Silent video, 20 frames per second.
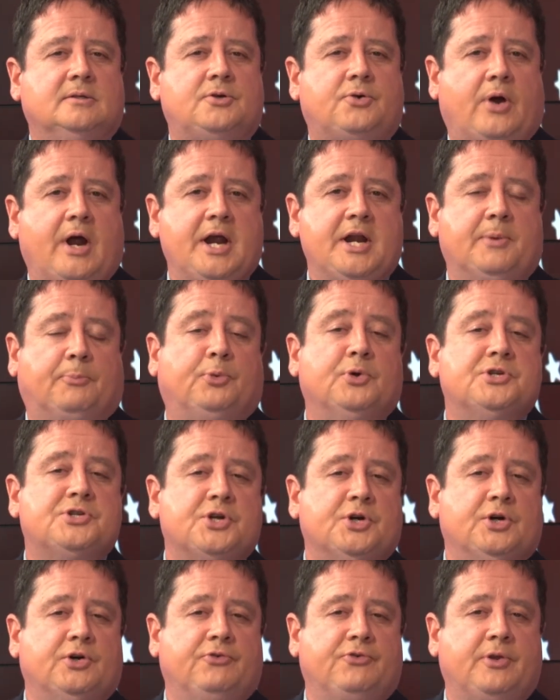trying to
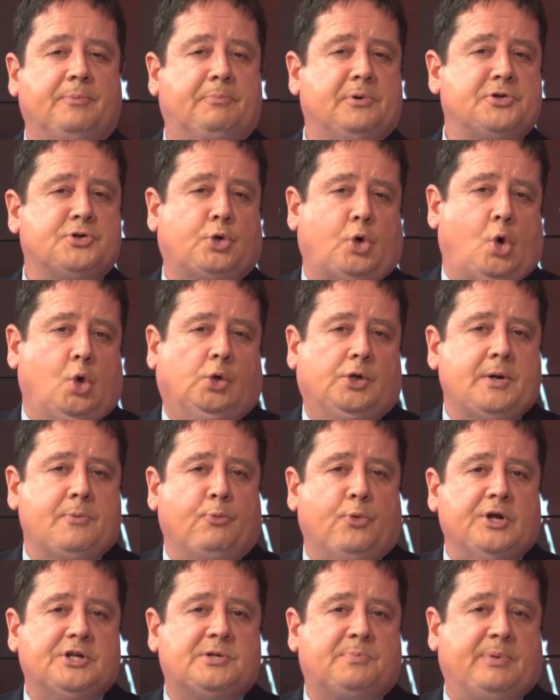preserve the
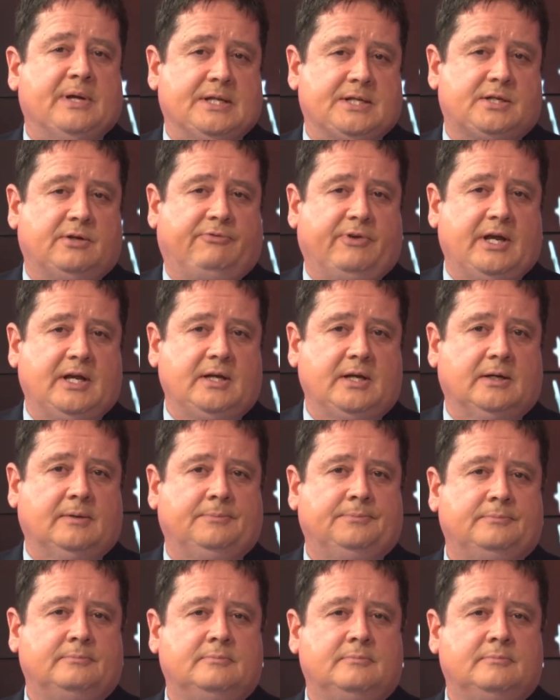petroleum-rich Pennsylvania.